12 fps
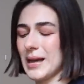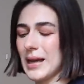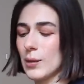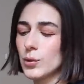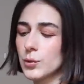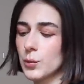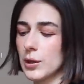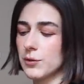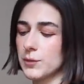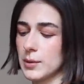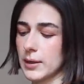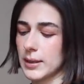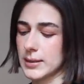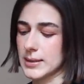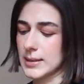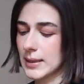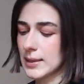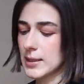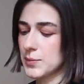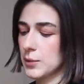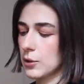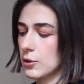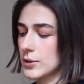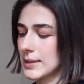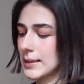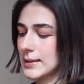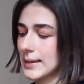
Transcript: I wouldn't wear it with sneakers because it